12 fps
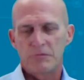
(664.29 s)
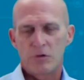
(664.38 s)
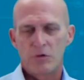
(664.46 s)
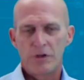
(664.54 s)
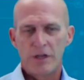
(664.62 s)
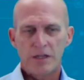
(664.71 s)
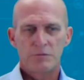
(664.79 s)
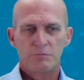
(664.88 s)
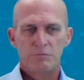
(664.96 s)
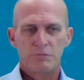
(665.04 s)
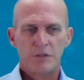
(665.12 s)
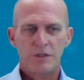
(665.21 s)
connect
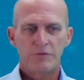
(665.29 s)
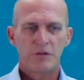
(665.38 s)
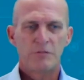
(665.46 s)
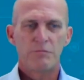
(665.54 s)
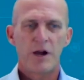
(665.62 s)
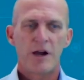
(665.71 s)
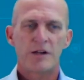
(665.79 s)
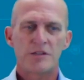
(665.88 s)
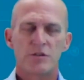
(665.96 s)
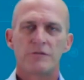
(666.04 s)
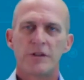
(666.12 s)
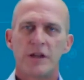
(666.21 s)
different parts
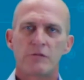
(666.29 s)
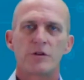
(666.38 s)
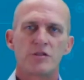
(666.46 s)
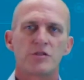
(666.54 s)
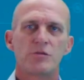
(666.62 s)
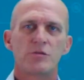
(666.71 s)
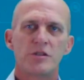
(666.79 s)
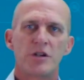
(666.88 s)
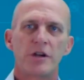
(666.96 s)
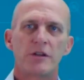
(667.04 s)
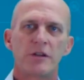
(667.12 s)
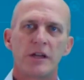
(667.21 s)
of networks to each
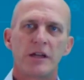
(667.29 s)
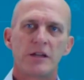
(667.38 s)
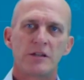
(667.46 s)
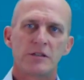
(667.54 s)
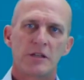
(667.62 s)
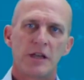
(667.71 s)
other and